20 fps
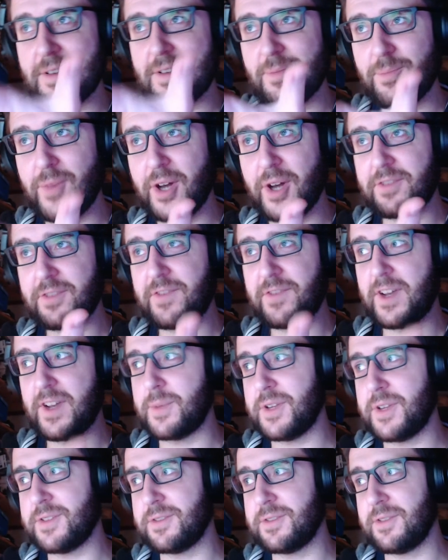
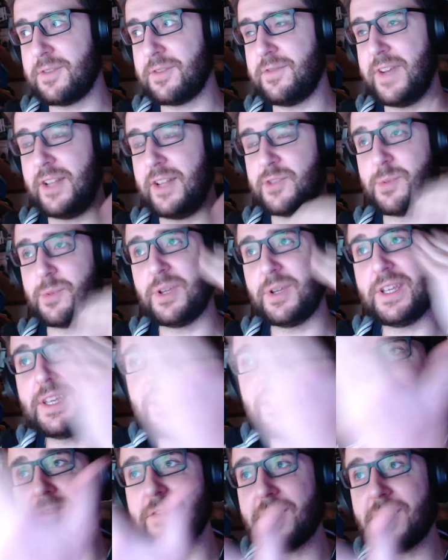modified by certain values, when you
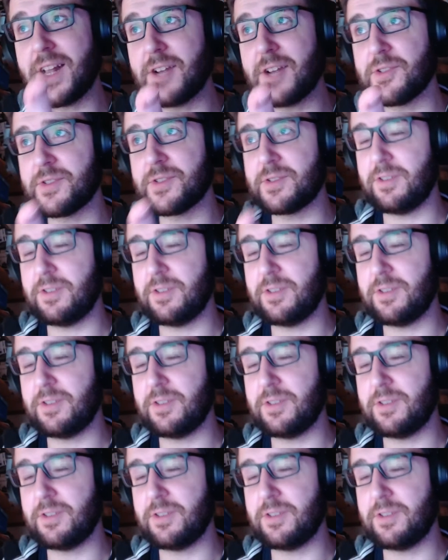give values